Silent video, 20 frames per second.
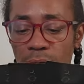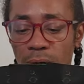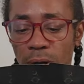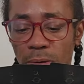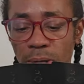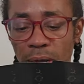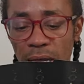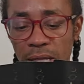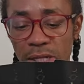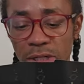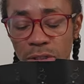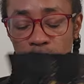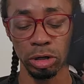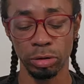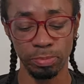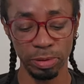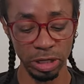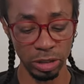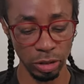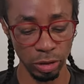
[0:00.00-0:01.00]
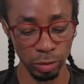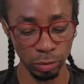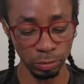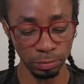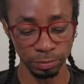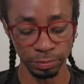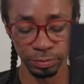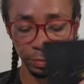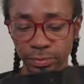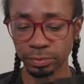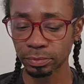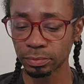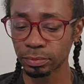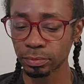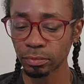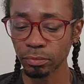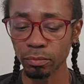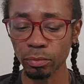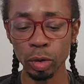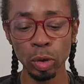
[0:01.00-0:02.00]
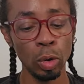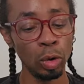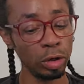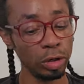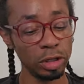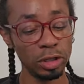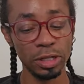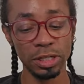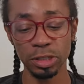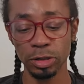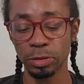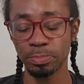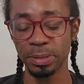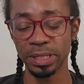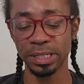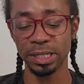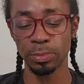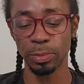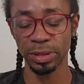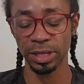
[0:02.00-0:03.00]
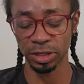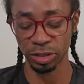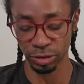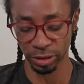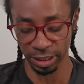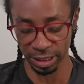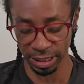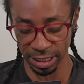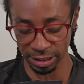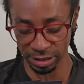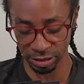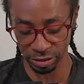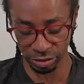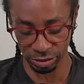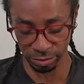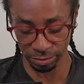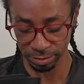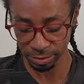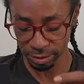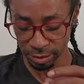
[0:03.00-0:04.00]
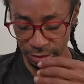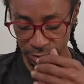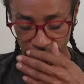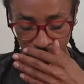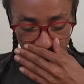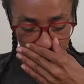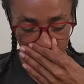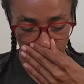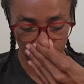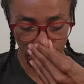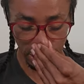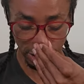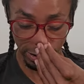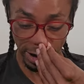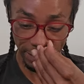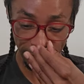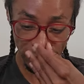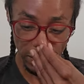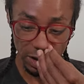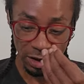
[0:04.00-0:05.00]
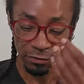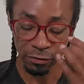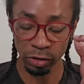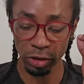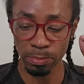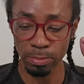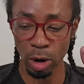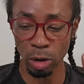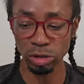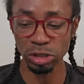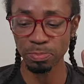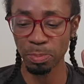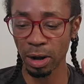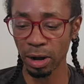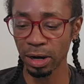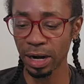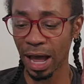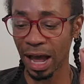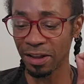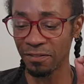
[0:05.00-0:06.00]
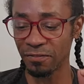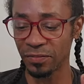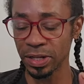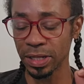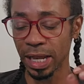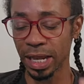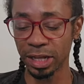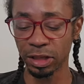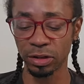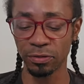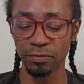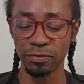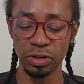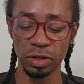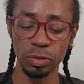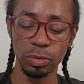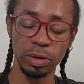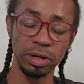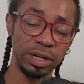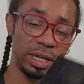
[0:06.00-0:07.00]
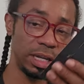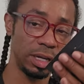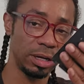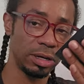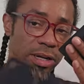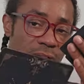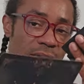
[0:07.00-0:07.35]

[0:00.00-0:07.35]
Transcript: Okay, this could be you, or could this could be someone that you're connected to. All right, for the most part, I feel like the viewer here